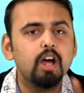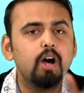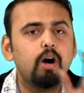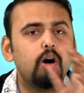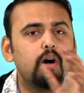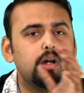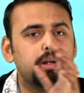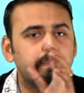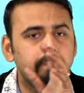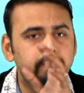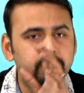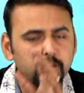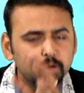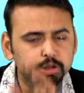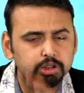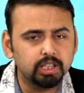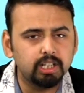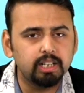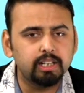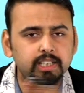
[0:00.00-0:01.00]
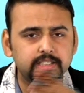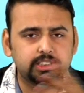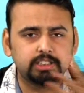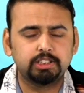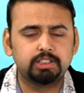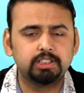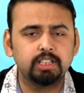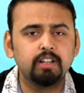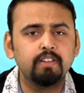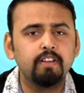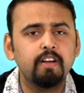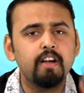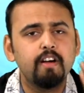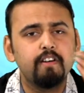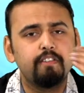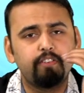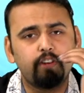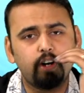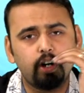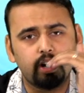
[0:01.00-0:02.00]
on mutual decision
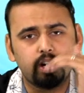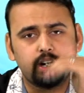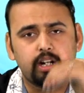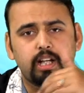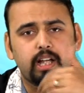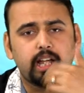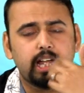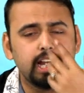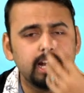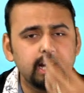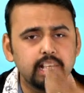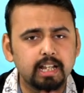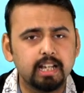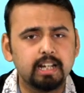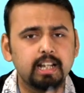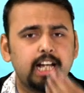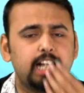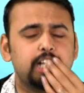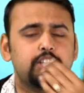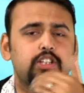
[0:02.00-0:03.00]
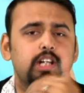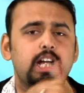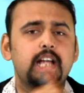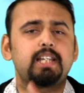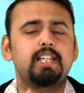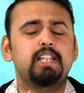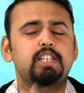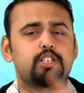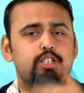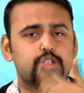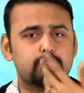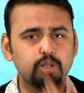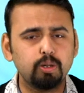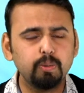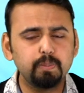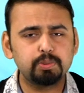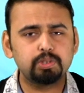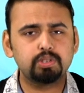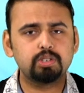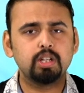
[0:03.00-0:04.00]
for Indian and Chinese
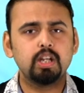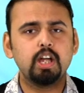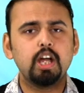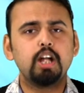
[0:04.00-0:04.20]
troops